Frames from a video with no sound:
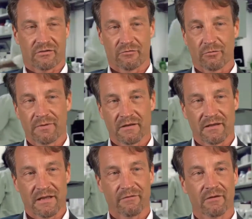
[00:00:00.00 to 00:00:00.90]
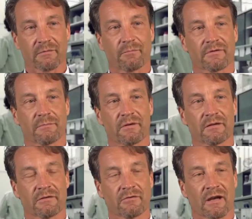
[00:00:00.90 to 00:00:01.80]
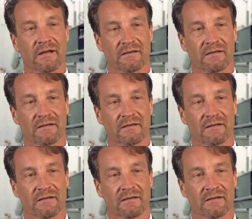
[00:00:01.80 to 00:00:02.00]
and European level the possibility to